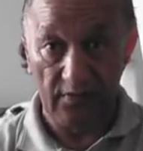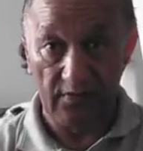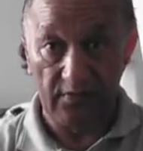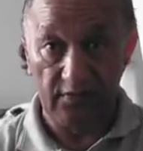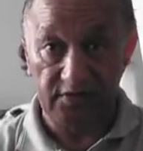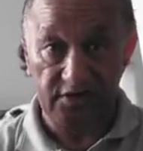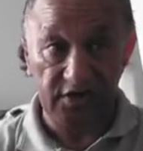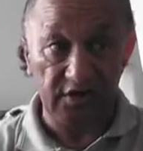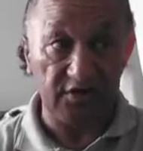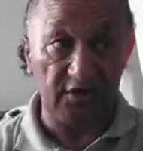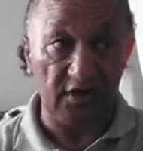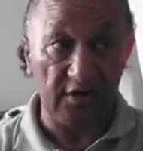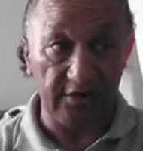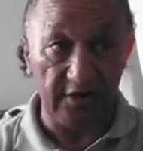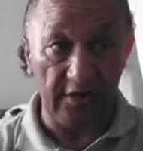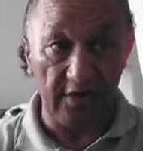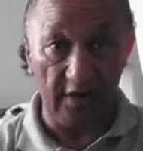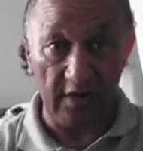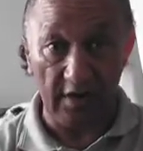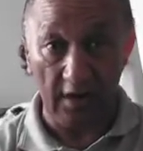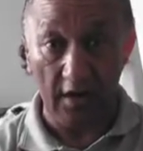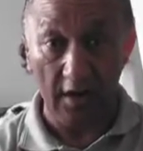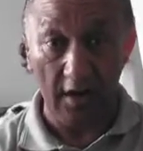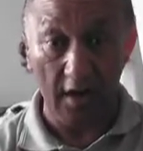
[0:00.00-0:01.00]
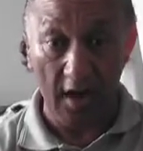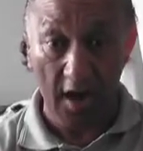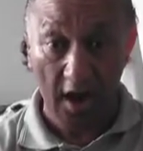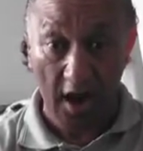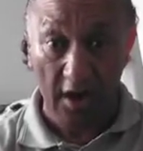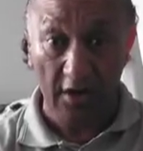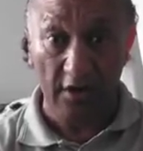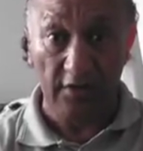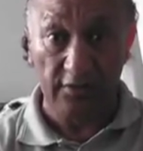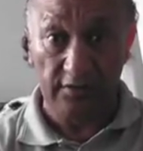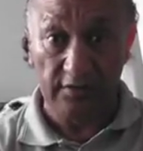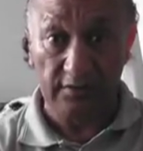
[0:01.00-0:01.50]
She's got her
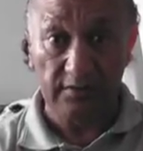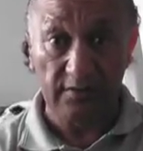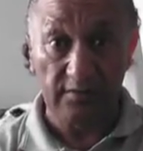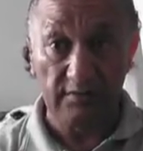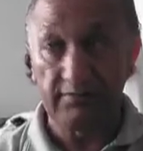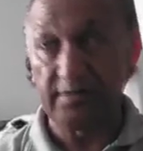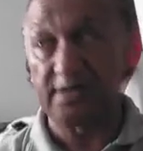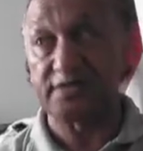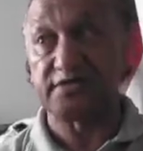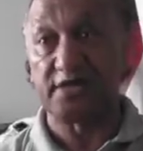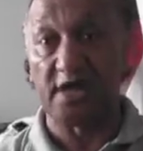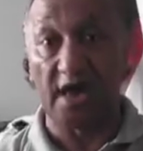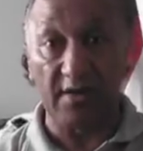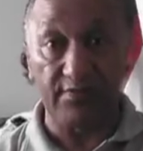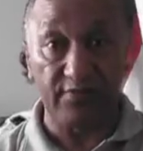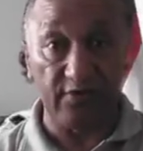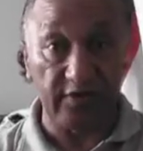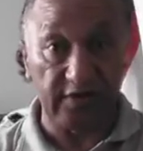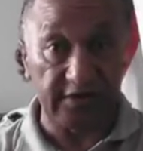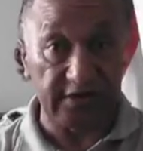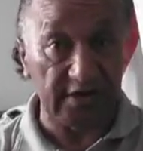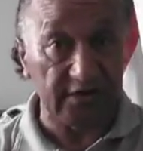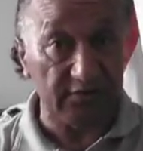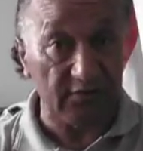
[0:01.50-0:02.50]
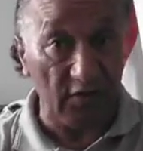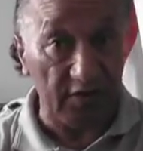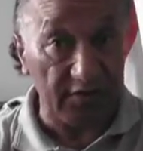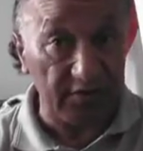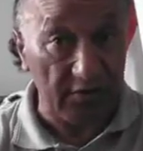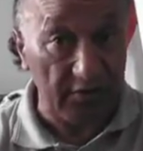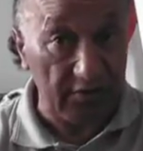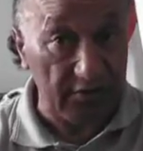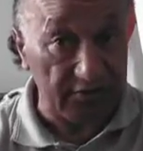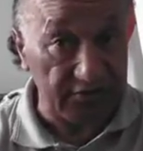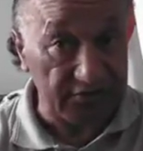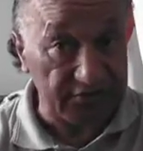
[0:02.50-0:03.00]
own, but Ngāpuhi didn't want
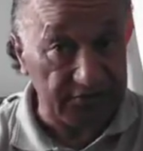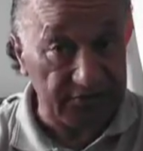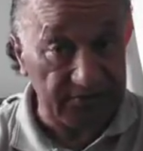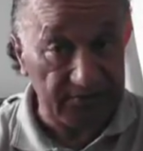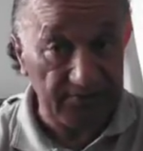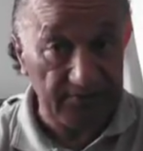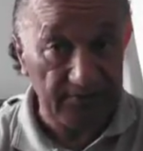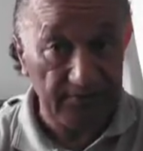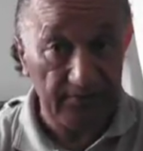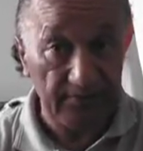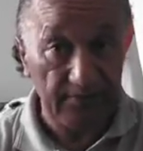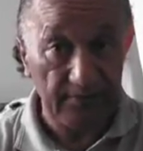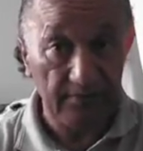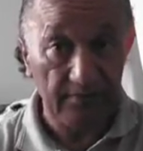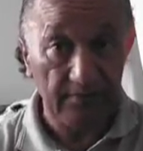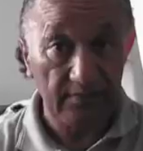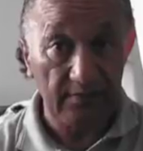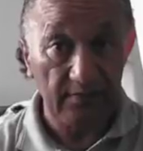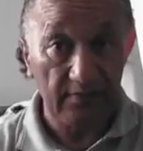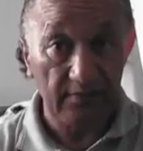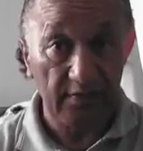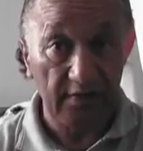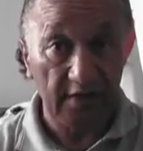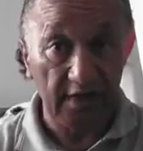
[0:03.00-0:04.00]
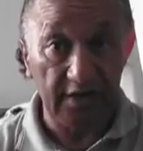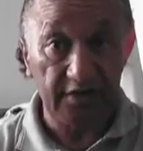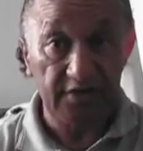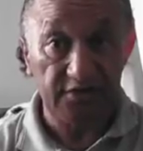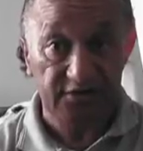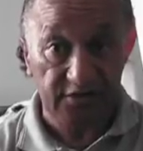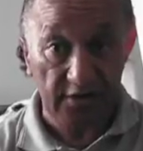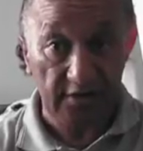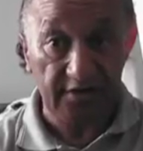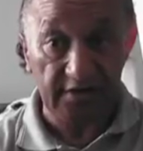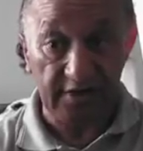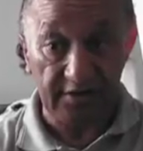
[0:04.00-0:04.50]
hers. And
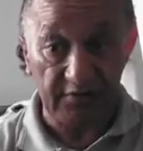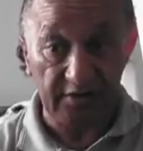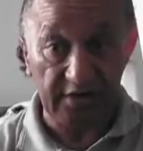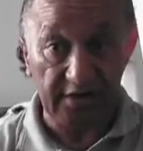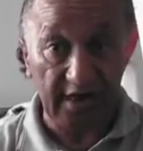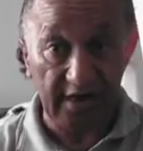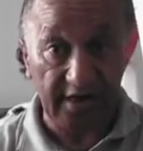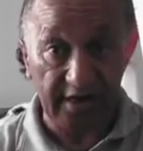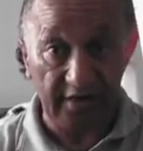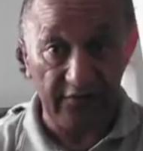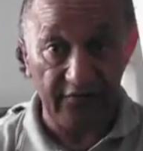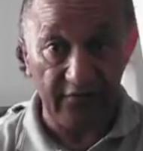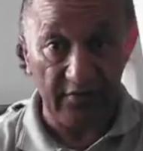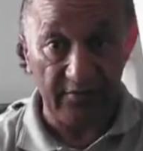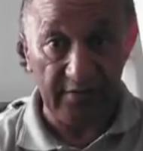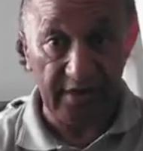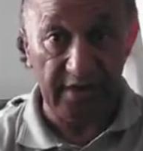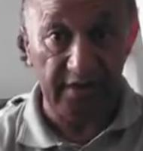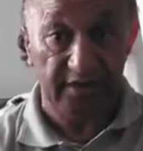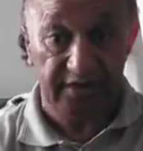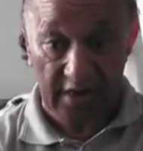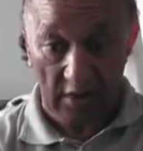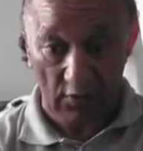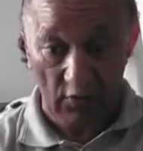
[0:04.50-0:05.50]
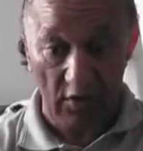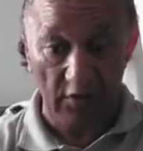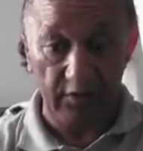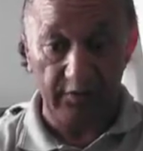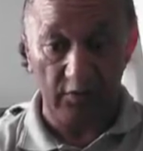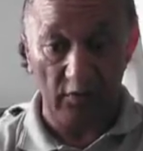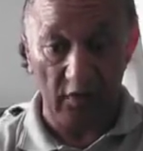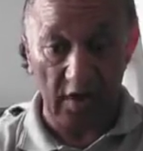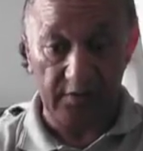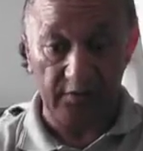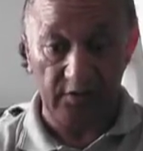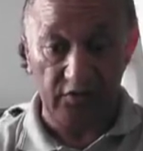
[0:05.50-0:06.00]
certainly when they hear from me, they
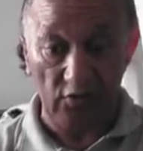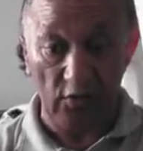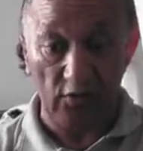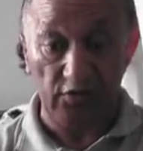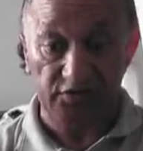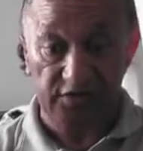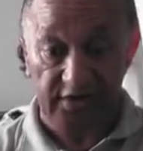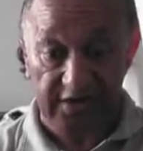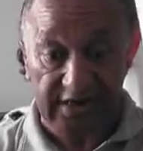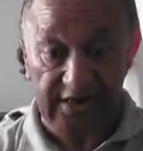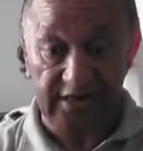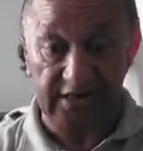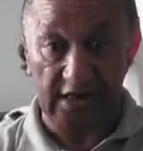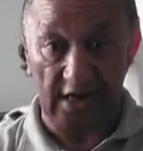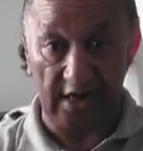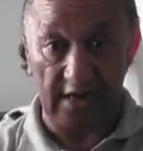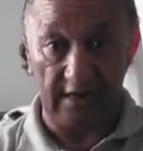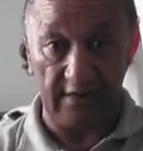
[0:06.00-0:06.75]
won't want yours either.